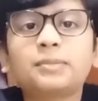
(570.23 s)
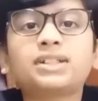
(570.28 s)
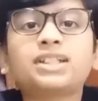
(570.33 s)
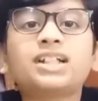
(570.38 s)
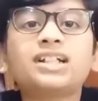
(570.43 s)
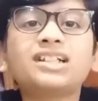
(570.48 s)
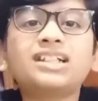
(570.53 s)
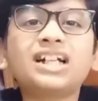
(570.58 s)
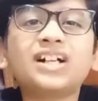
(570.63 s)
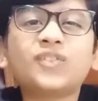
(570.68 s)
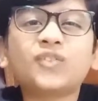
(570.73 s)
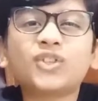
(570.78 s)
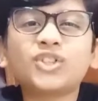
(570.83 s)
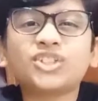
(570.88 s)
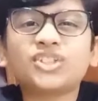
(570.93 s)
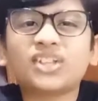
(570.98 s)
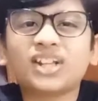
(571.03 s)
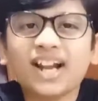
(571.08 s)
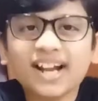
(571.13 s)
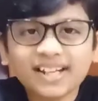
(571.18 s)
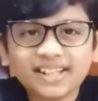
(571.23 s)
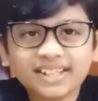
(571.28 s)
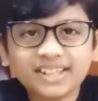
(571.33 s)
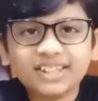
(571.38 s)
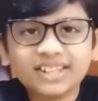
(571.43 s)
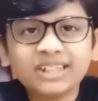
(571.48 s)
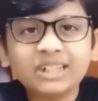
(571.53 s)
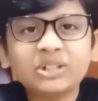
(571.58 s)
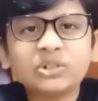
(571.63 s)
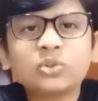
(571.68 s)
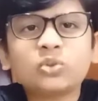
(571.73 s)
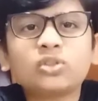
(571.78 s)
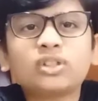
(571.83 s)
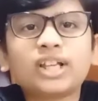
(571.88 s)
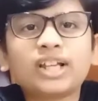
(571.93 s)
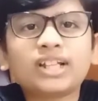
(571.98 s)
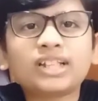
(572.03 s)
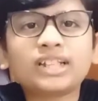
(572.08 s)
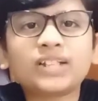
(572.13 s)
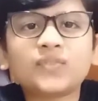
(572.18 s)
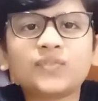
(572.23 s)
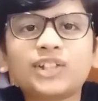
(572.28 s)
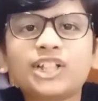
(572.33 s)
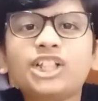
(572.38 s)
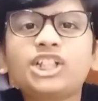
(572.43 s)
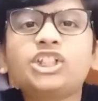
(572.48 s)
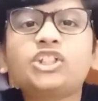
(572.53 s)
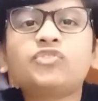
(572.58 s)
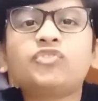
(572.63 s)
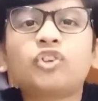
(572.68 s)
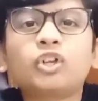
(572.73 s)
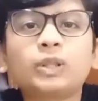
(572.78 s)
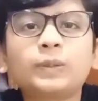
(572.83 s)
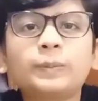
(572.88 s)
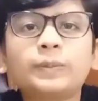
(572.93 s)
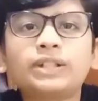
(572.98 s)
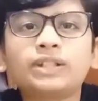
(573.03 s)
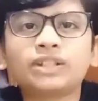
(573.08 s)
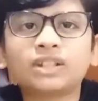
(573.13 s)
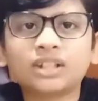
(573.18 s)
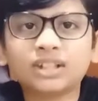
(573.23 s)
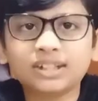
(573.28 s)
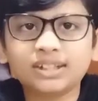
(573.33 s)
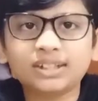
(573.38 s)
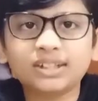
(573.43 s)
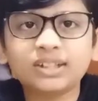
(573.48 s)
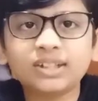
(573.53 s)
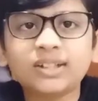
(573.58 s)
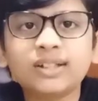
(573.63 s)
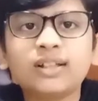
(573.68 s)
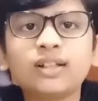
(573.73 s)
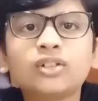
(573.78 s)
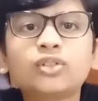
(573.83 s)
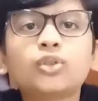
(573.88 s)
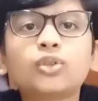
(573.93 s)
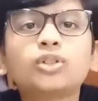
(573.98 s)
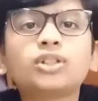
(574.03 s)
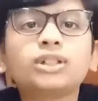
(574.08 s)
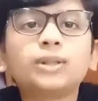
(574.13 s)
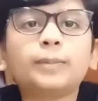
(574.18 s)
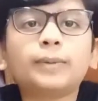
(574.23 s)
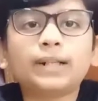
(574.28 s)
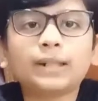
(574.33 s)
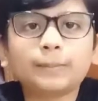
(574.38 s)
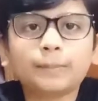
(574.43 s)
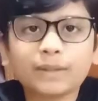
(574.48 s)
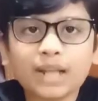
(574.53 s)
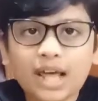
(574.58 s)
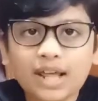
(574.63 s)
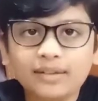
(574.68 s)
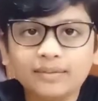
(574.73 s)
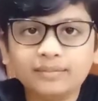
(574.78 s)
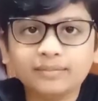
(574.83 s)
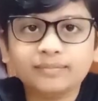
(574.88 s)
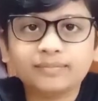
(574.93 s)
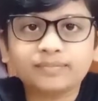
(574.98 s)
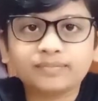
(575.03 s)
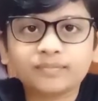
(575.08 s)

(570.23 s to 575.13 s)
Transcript: Matilda was ready to take revenge for Miss Honey, so she made a plan.